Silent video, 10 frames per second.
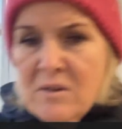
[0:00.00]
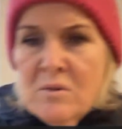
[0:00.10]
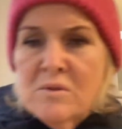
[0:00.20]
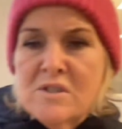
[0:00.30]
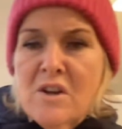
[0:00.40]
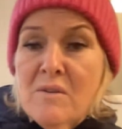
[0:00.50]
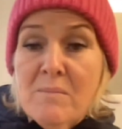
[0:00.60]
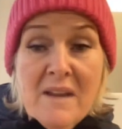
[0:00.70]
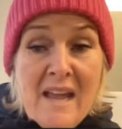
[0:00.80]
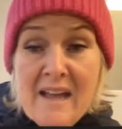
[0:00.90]
Oh, sorry,
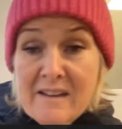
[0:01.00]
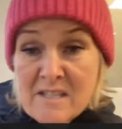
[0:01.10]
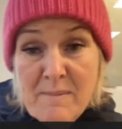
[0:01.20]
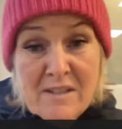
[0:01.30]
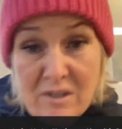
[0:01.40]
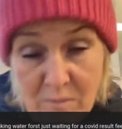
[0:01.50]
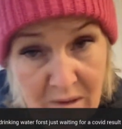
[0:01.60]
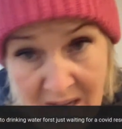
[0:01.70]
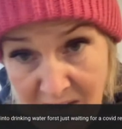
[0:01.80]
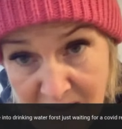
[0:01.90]
but yeah, especially
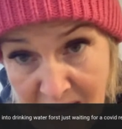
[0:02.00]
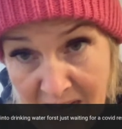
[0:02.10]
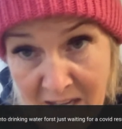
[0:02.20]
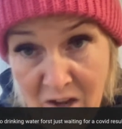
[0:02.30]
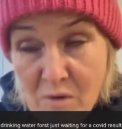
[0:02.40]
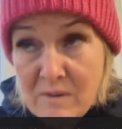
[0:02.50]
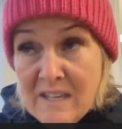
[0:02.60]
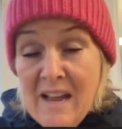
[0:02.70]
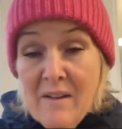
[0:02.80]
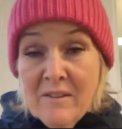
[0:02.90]
with anything like
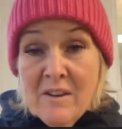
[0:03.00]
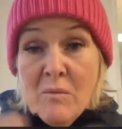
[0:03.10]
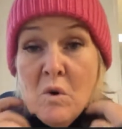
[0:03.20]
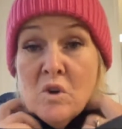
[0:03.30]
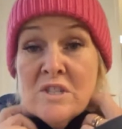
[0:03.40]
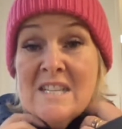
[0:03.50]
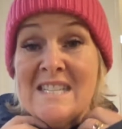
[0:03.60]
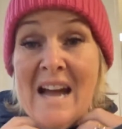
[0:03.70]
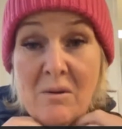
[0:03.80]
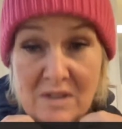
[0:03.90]
COVID, get your water
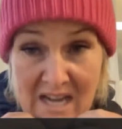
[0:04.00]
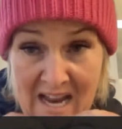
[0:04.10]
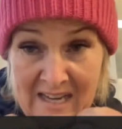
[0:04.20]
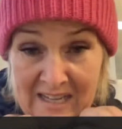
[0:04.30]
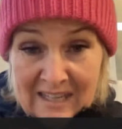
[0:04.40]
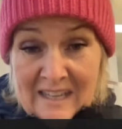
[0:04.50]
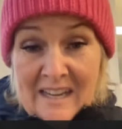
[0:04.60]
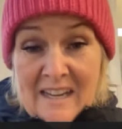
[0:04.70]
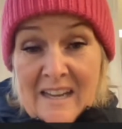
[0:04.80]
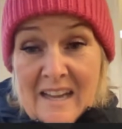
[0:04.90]
down your neck.
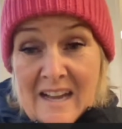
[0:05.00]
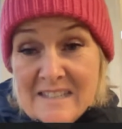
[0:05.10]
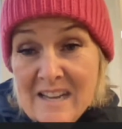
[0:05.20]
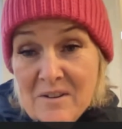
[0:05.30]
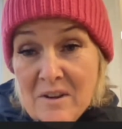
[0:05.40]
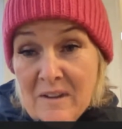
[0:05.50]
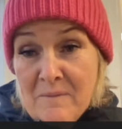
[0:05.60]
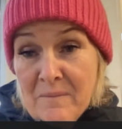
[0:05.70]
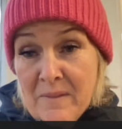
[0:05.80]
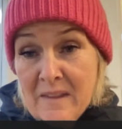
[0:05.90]
I tell
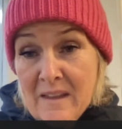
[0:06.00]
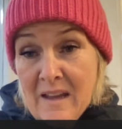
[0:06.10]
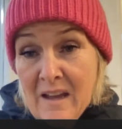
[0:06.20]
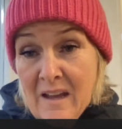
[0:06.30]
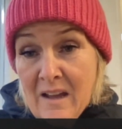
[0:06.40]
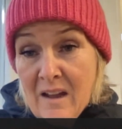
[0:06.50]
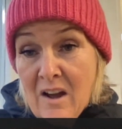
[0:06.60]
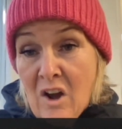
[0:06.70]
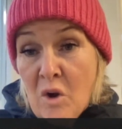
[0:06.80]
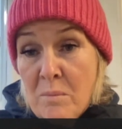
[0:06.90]
you. I
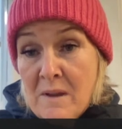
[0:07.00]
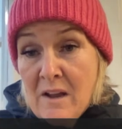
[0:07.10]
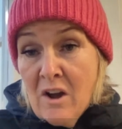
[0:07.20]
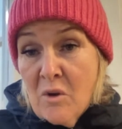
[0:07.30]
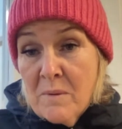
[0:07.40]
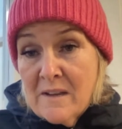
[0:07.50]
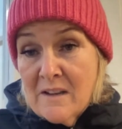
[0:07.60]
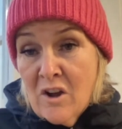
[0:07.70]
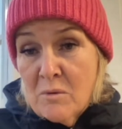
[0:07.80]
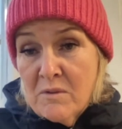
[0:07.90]
hope
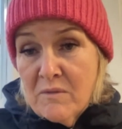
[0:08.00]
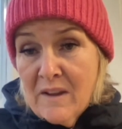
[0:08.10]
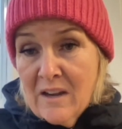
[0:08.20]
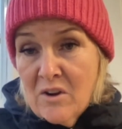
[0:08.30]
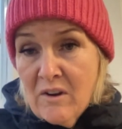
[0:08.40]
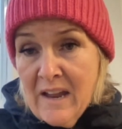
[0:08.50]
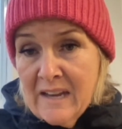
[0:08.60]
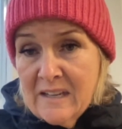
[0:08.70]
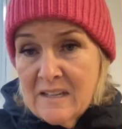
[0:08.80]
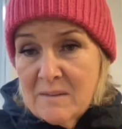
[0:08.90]
you feel all
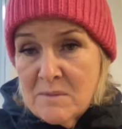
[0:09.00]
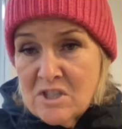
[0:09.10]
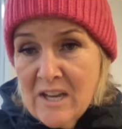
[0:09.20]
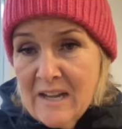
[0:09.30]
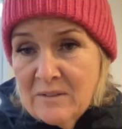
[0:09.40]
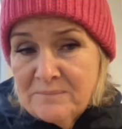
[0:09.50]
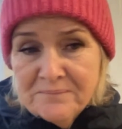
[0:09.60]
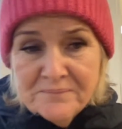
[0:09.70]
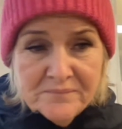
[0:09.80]
right, Michelle.